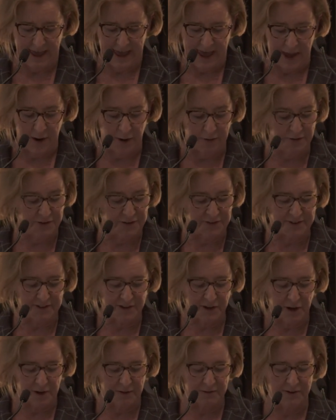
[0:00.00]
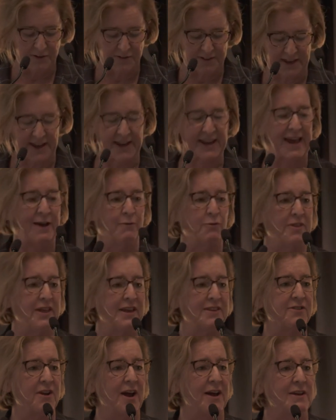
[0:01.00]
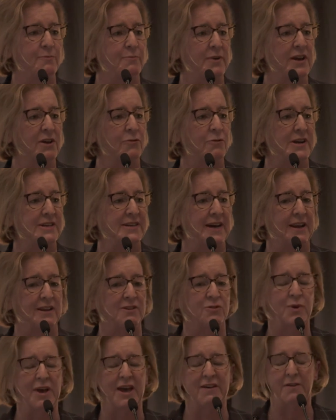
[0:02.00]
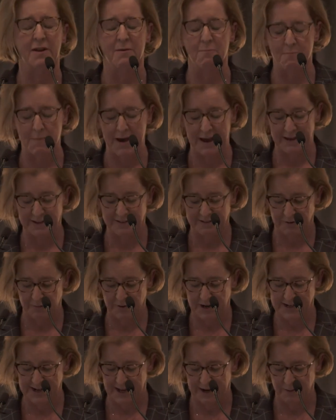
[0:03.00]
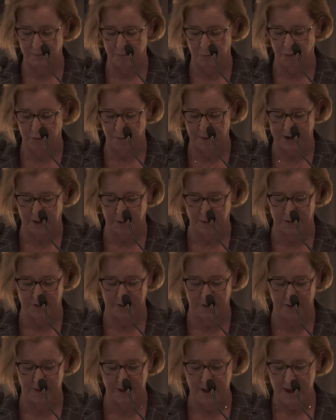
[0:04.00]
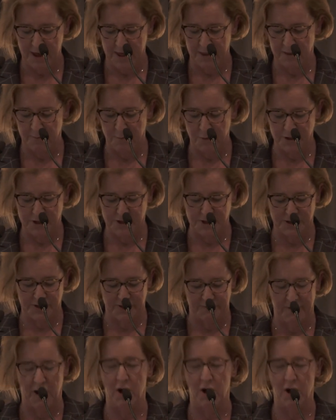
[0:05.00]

And on the, you know, you think, okay, well, they're slightly bigger retailers. We have an amazing retailer at Broadway called the Merchants of